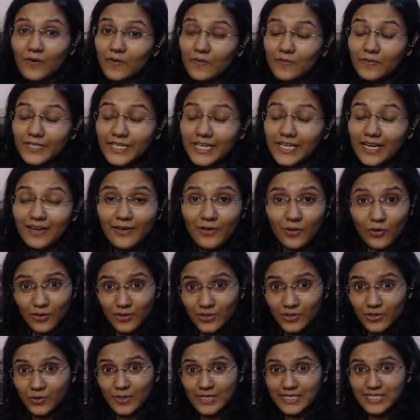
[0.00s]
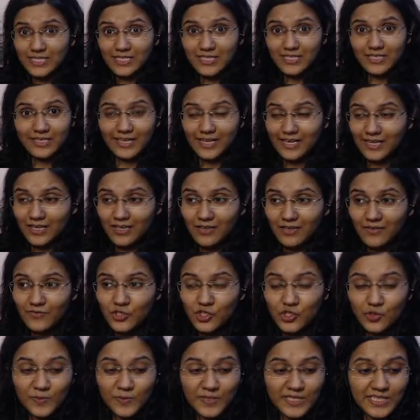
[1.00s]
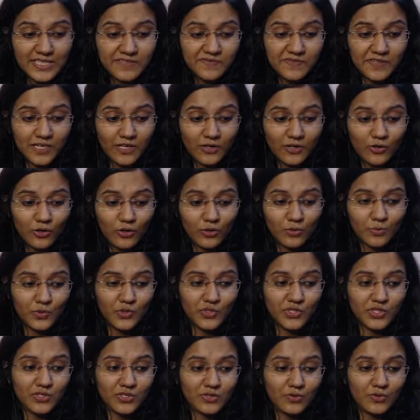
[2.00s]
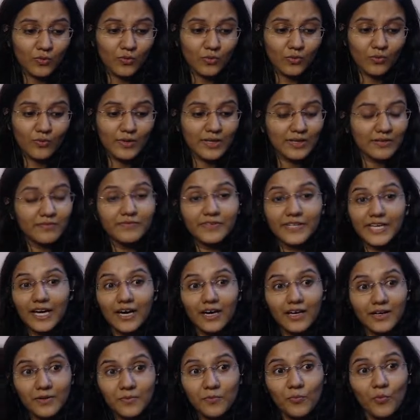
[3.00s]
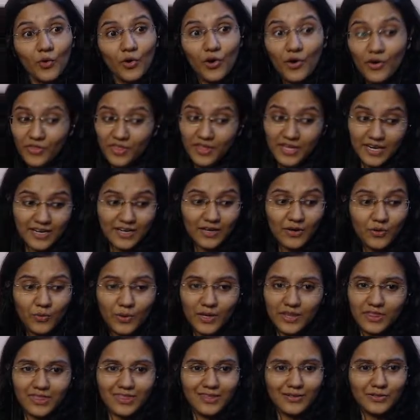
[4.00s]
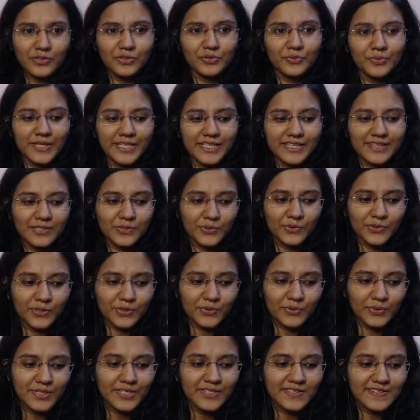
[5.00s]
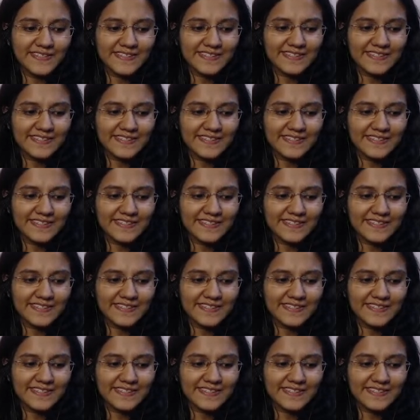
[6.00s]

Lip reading: We are on question 10, which means we are almost, well, we are more than 1/3 way through the quiz.